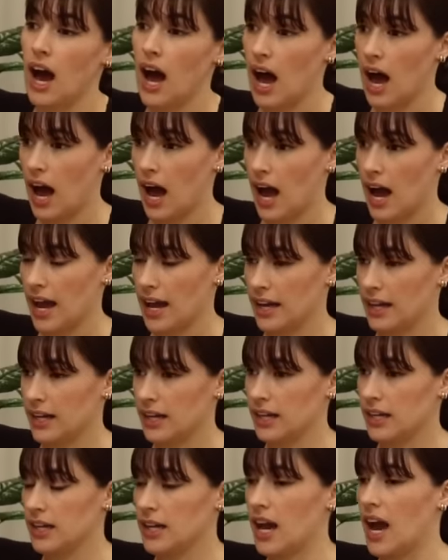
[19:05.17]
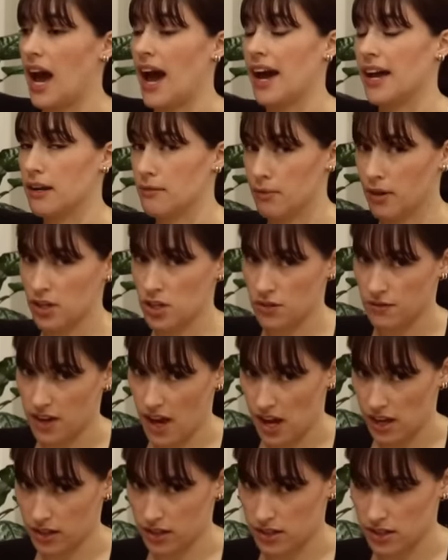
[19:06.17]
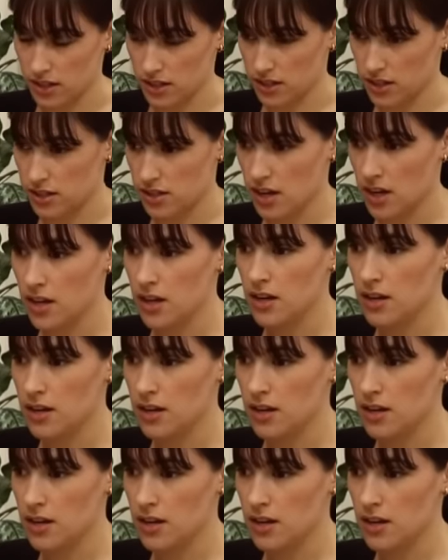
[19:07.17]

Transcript: I had a bunch of Kallaxes